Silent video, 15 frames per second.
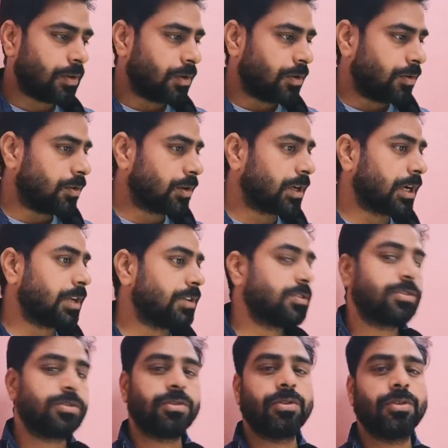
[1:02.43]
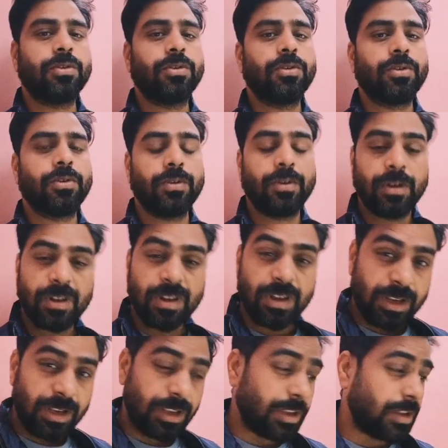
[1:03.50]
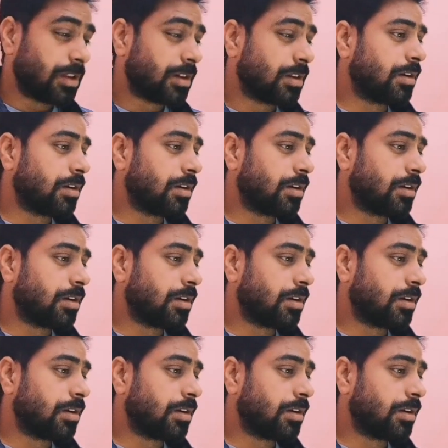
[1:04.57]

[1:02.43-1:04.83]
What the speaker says: Okay guys, so here